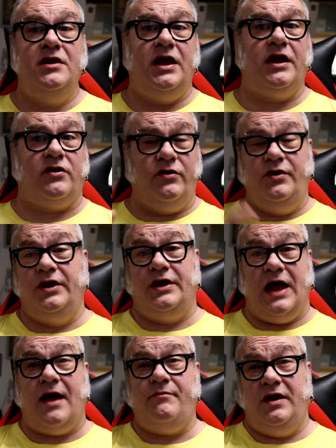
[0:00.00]
including
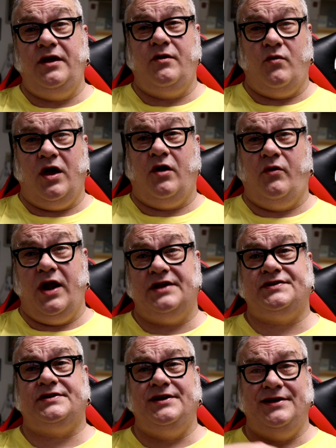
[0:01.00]
not being well
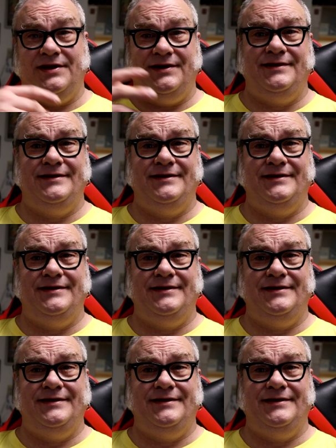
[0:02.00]
rested